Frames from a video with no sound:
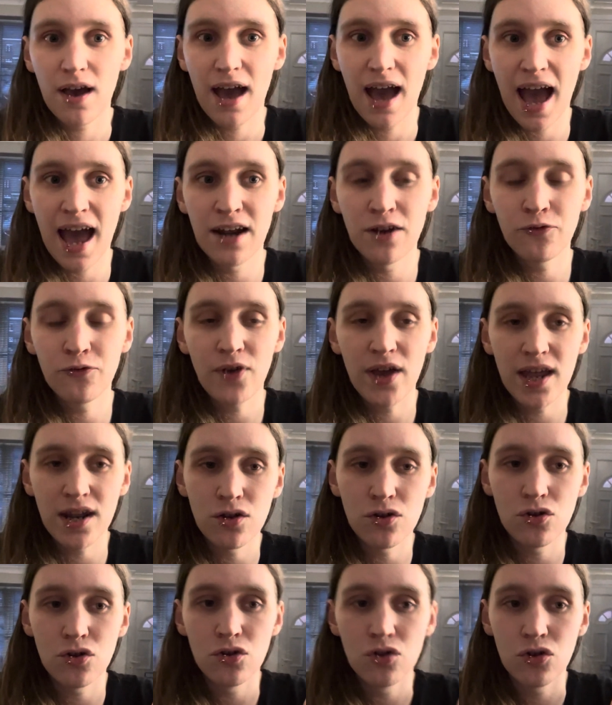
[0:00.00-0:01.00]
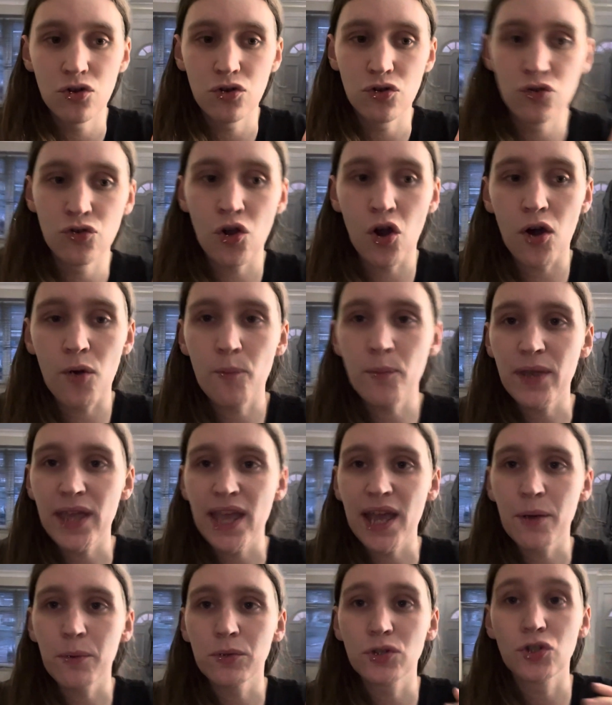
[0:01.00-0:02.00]
and then not be
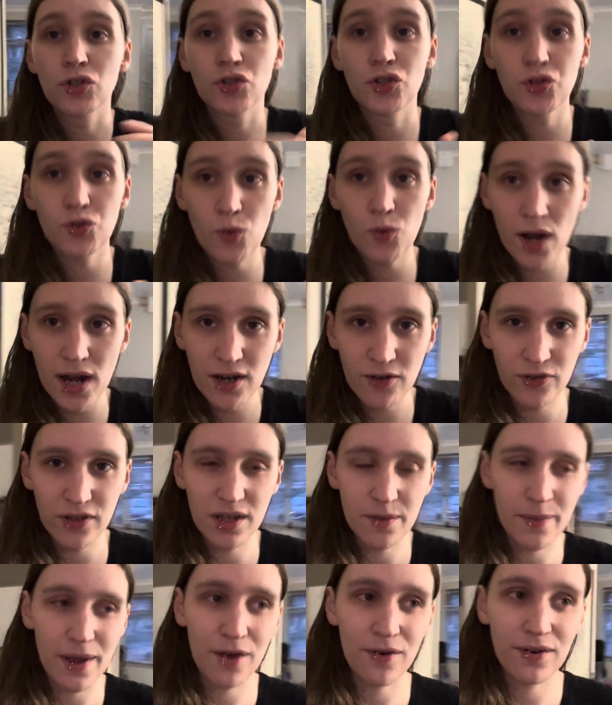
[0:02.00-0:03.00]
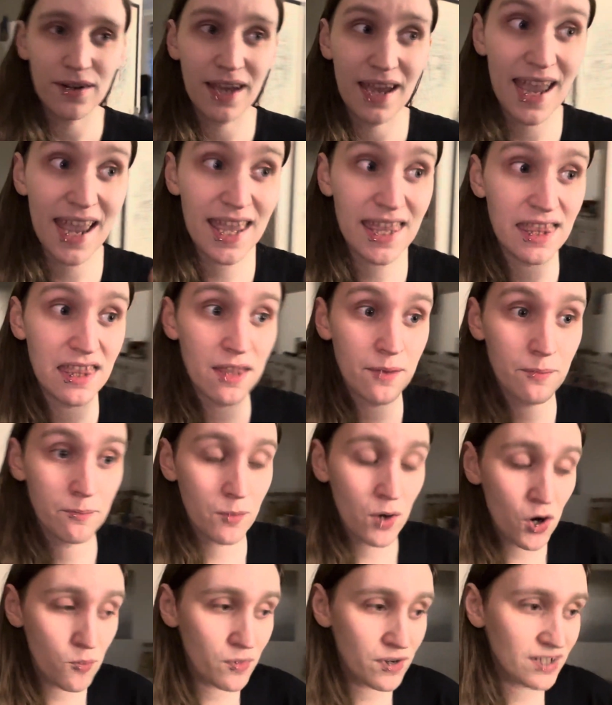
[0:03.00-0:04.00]
able to do anything about it in the
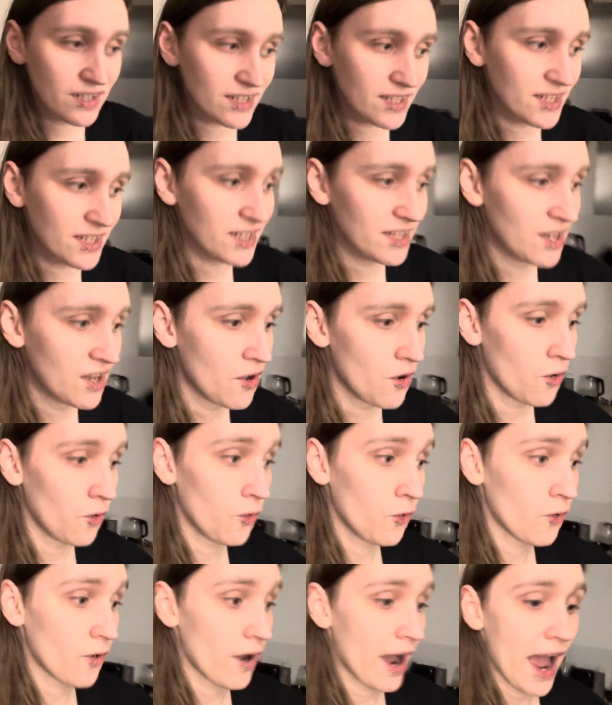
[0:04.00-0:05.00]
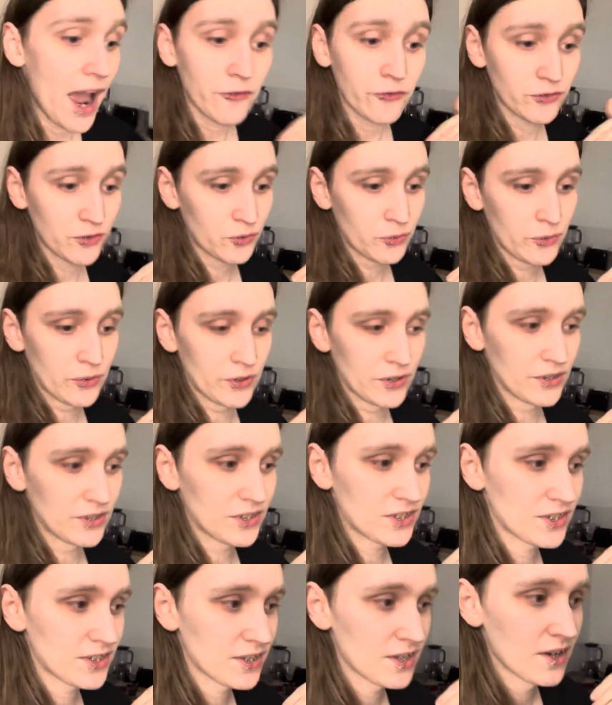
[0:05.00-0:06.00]
moment or
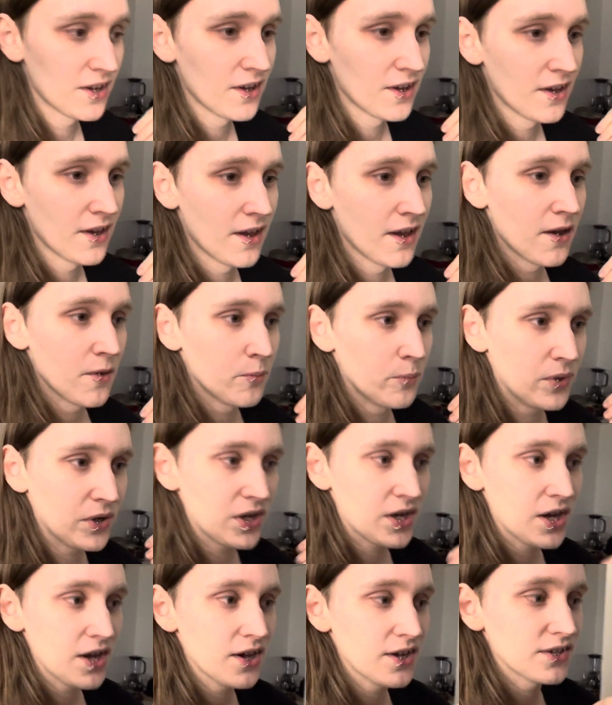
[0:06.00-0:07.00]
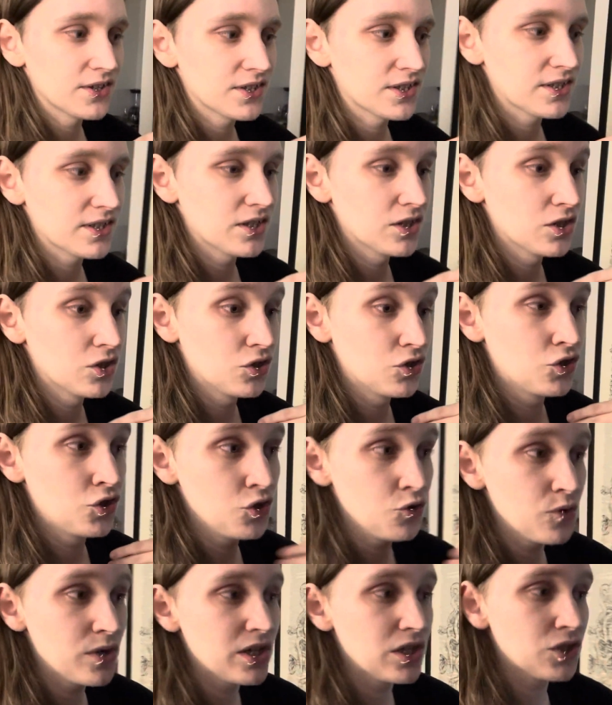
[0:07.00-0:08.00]
afterwards because
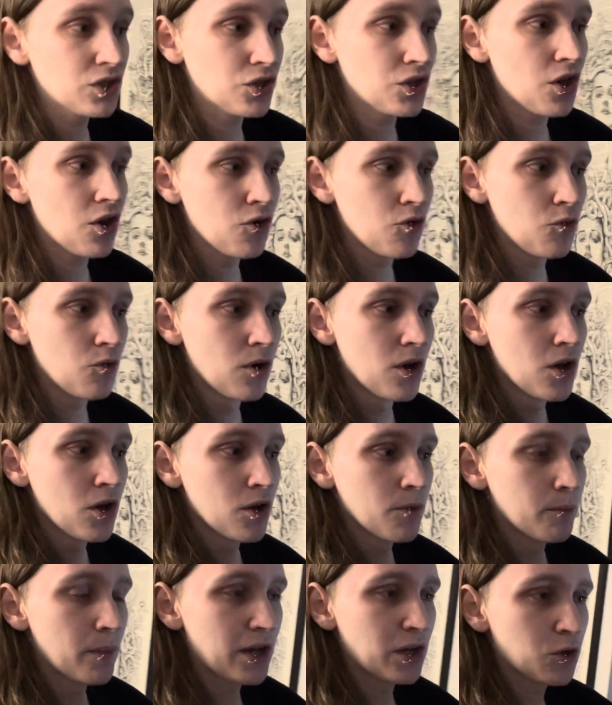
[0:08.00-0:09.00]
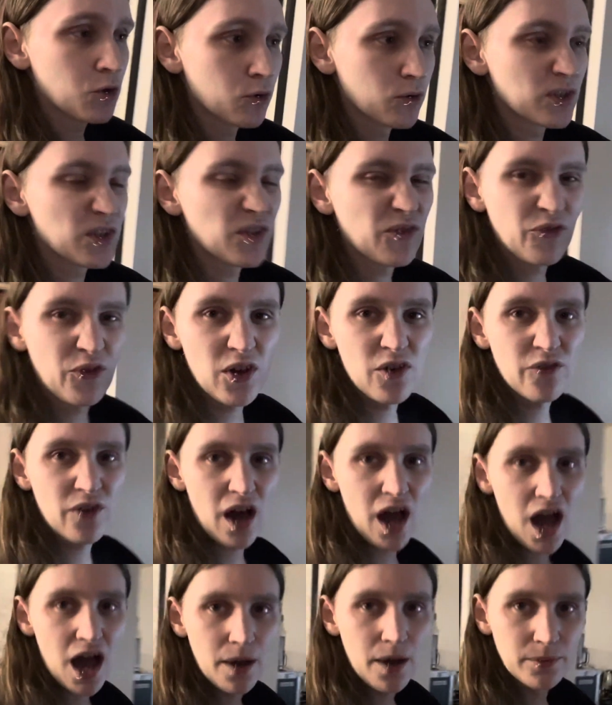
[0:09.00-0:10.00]
doing so might cause further
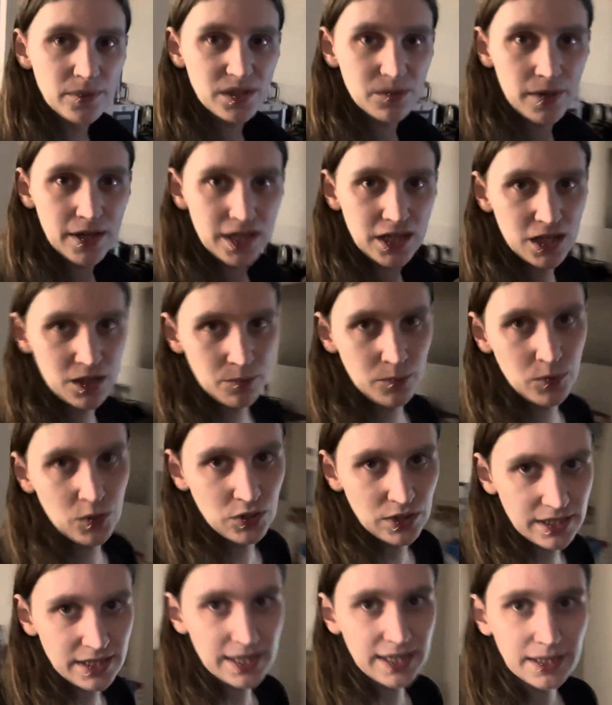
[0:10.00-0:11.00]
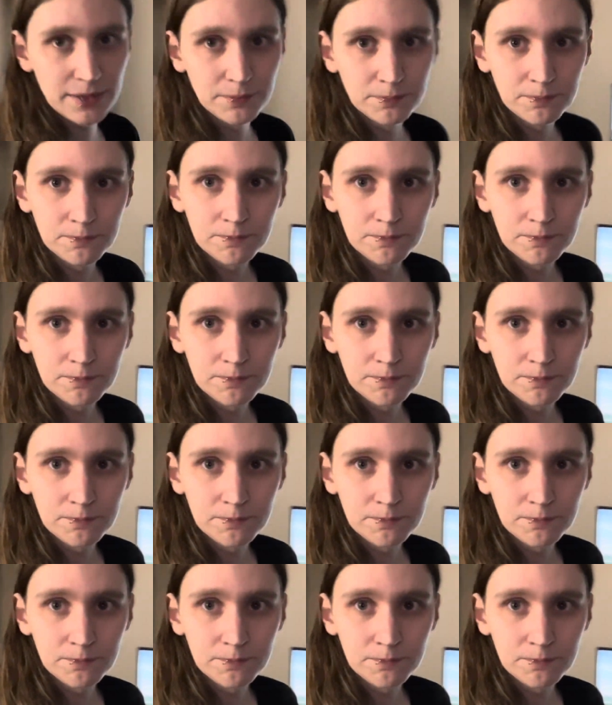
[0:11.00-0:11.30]
harm to my community.